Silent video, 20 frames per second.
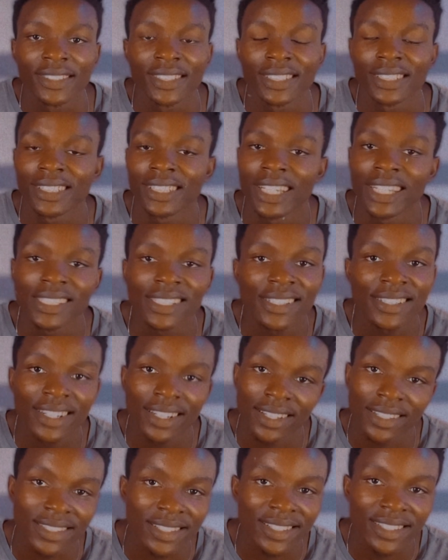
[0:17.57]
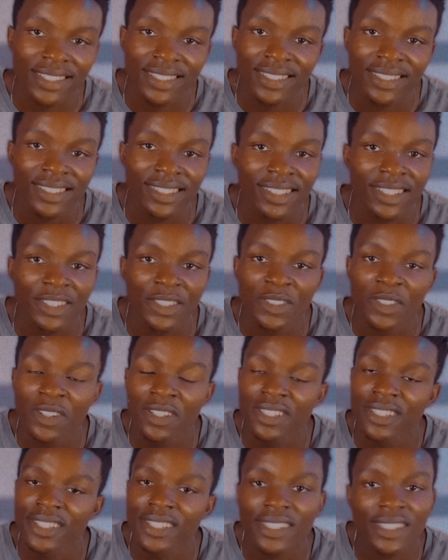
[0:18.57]
Nigerians, it's not
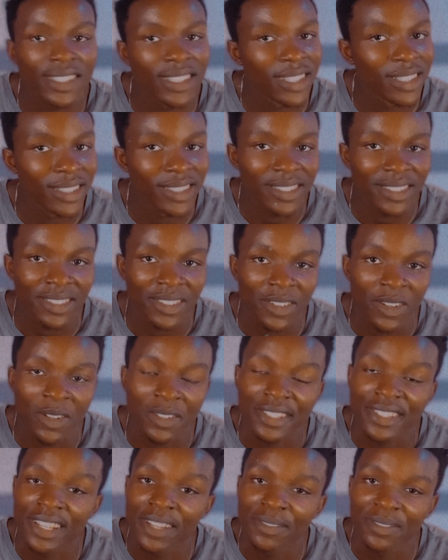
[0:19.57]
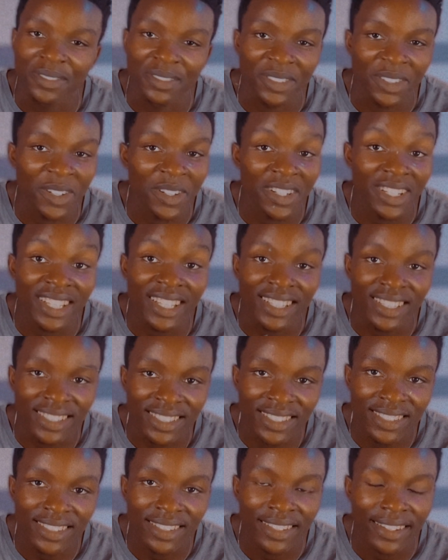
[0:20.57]
6 or 7 or 8,
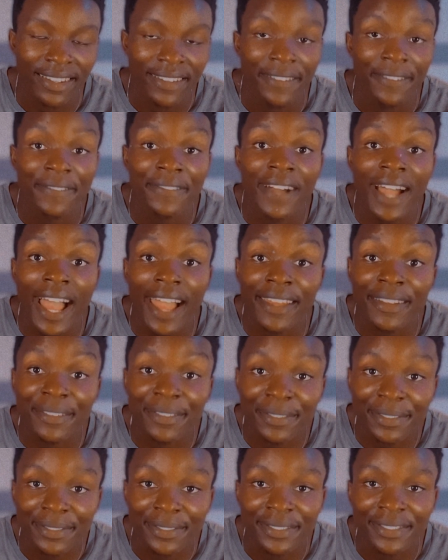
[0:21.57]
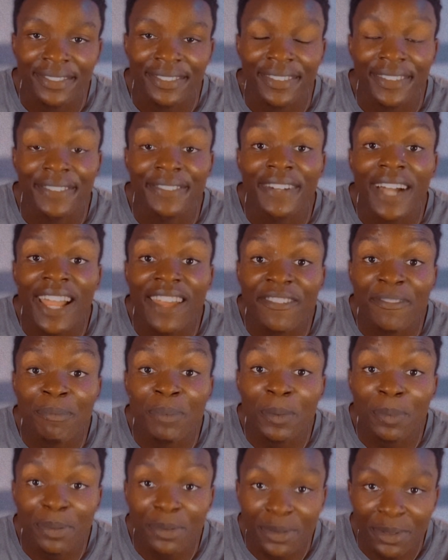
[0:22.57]
5
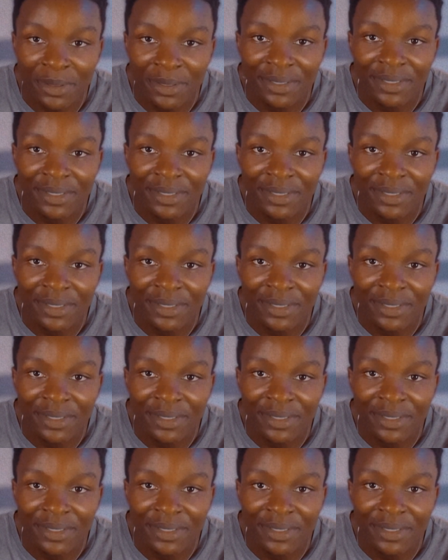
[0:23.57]
people